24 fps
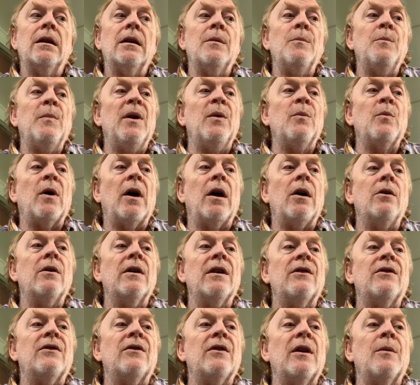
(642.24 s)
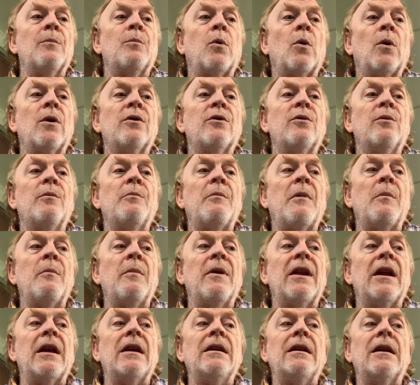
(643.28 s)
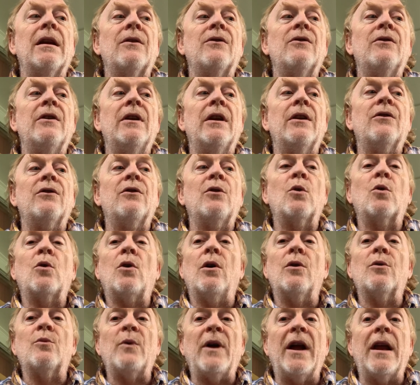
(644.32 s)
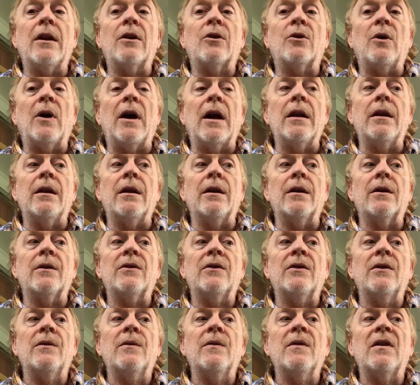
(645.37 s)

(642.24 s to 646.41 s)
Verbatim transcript: Meanwhile, it's important to remember that yesterday's so-called radical ideas,